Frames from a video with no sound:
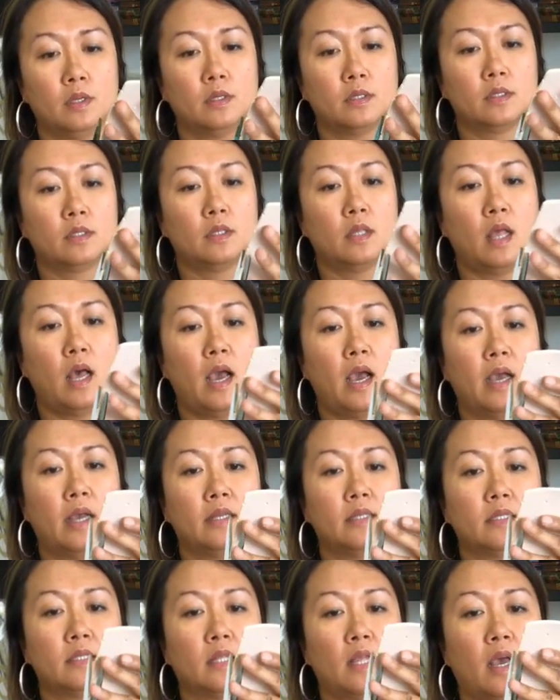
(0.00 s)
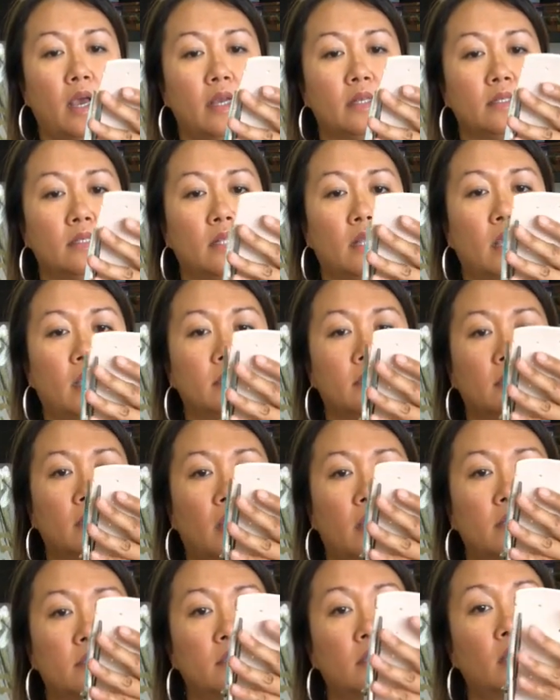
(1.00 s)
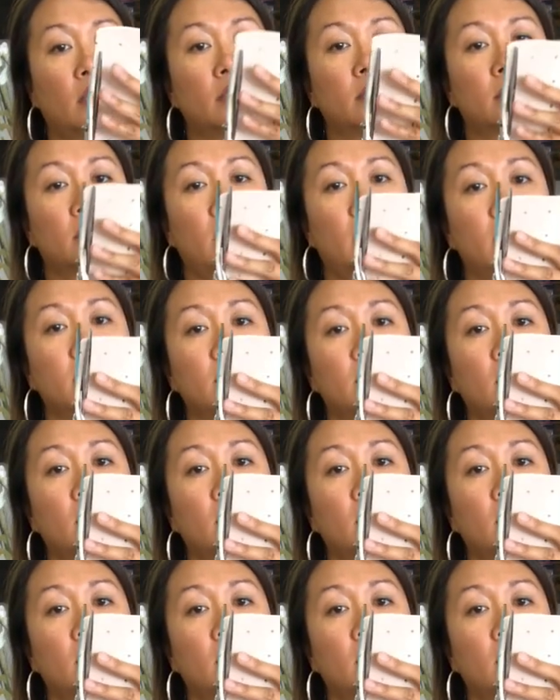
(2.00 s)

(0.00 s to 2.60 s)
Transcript: Slide, slide, slide, slide, slide, slide,